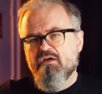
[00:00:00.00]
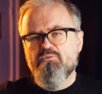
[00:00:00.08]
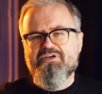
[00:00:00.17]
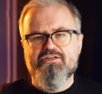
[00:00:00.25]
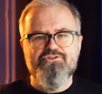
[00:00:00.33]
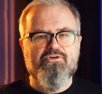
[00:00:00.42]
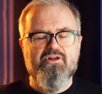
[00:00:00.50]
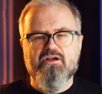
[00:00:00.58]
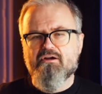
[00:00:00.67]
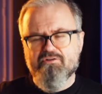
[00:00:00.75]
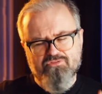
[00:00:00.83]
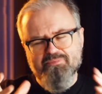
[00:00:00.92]
we got your credit
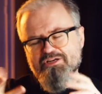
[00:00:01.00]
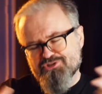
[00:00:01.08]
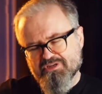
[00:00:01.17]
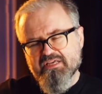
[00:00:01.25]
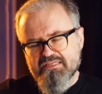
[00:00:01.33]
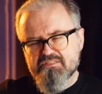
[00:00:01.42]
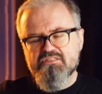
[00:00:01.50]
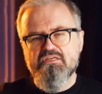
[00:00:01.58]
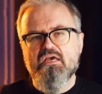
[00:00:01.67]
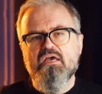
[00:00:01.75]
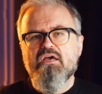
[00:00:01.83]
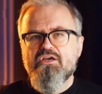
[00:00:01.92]
card information. It's
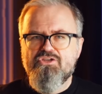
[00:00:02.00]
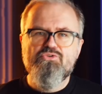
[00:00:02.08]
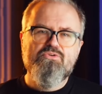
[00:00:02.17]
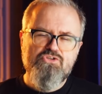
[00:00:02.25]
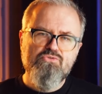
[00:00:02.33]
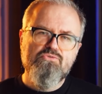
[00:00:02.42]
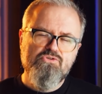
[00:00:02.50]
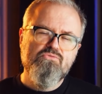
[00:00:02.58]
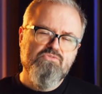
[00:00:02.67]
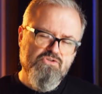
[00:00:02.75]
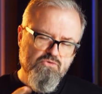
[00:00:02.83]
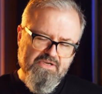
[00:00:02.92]
you, you,
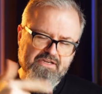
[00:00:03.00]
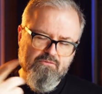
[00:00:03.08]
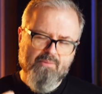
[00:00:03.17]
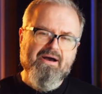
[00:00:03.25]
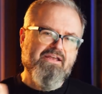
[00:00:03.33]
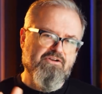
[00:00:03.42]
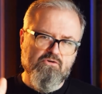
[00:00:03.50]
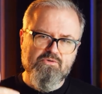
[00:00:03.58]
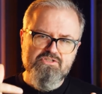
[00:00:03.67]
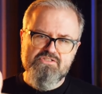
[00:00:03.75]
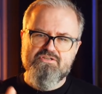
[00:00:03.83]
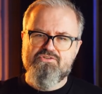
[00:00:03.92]
you, you get a reminder,
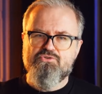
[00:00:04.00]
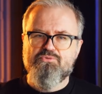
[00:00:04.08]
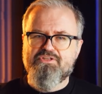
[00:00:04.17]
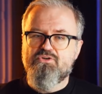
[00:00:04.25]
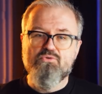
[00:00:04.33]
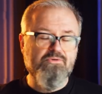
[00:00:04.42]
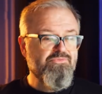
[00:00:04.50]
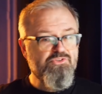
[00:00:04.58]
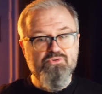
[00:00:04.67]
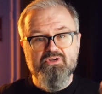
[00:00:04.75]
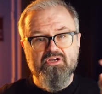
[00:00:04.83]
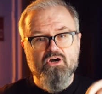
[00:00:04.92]
which is also really cool.
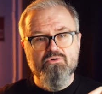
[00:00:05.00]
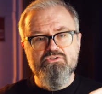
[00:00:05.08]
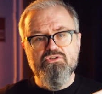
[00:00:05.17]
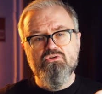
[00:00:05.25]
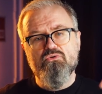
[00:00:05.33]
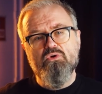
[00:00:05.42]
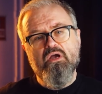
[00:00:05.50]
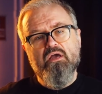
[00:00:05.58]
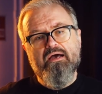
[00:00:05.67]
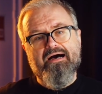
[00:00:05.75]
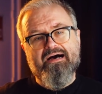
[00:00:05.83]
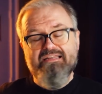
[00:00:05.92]
You can go to
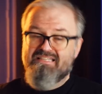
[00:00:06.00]
uh,